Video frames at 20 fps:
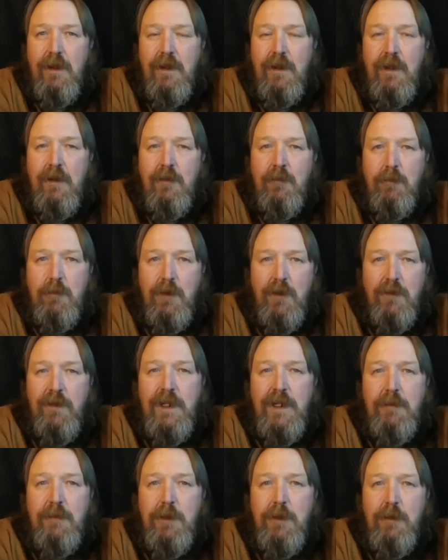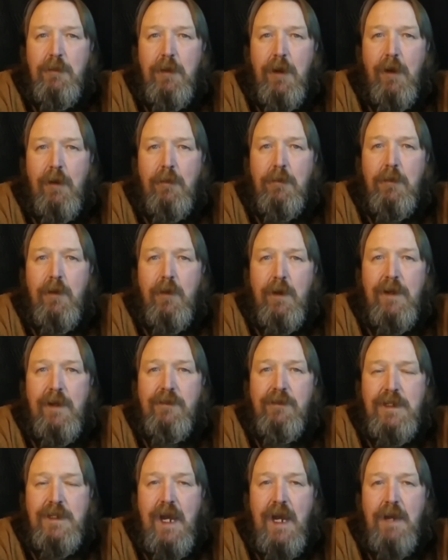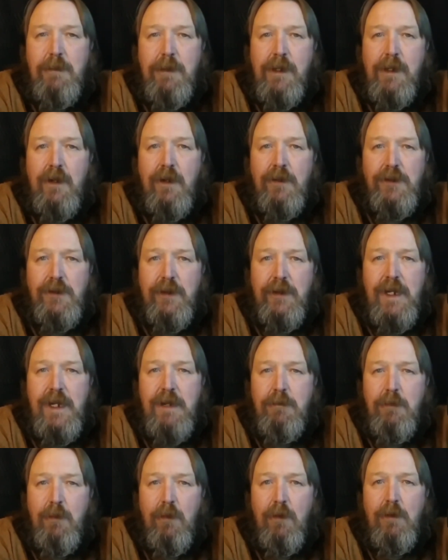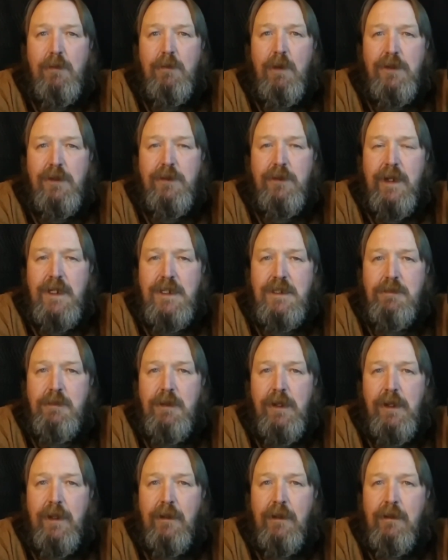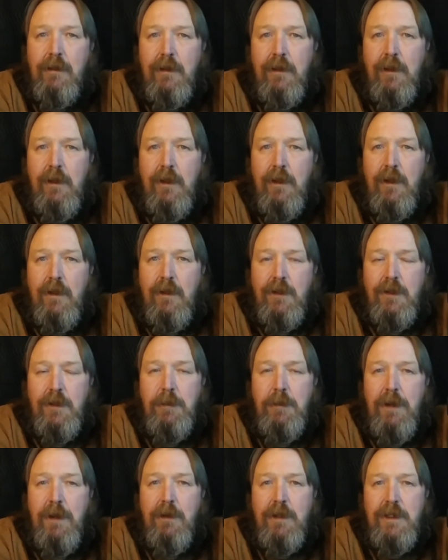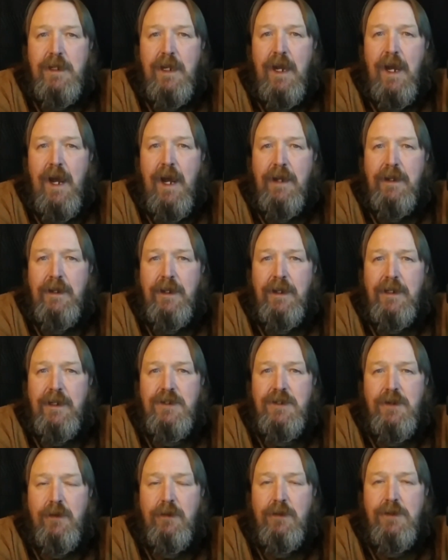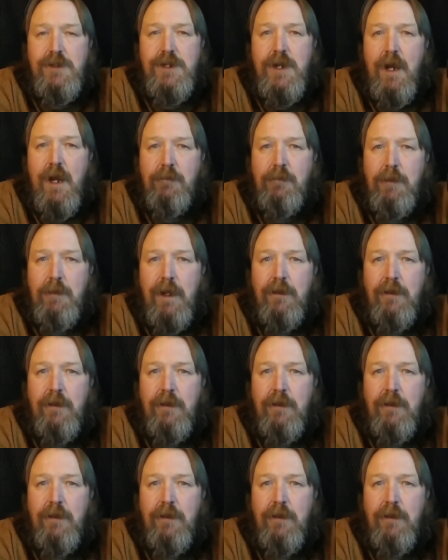moving the boom arm, or even typing on your keyboard while transmitting, you may want to add an external shock mount.